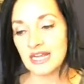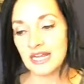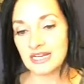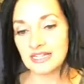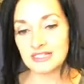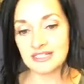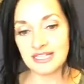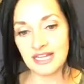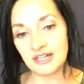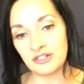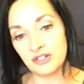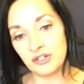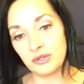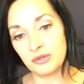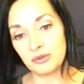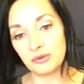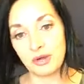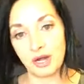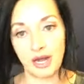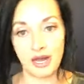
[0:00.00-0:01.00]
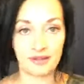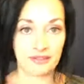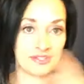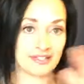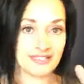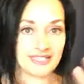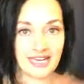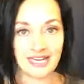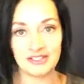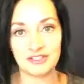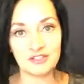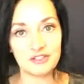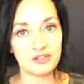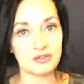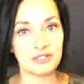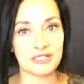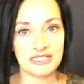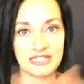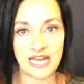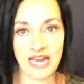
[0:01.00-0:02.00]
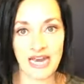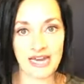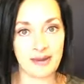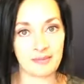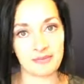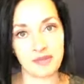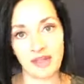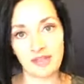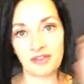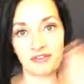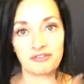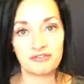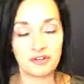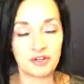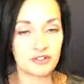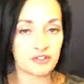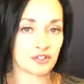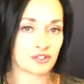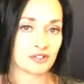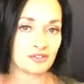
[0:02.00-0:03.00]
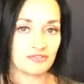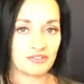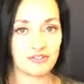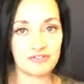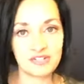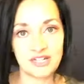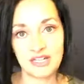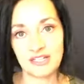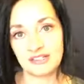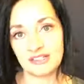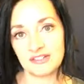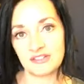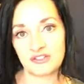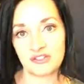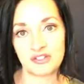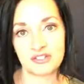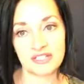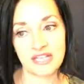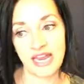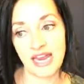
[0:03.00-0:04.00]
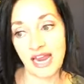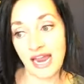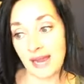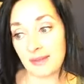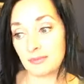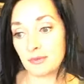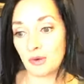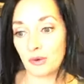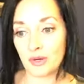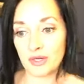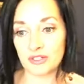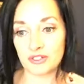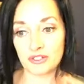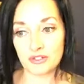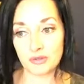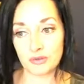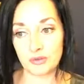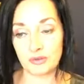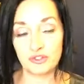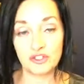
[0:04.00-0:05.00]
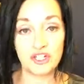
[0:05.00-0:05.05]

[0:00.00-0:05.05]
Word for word: is then you, on the date that you decide, on, on the 1st or the 15th, let's just say, I'm going to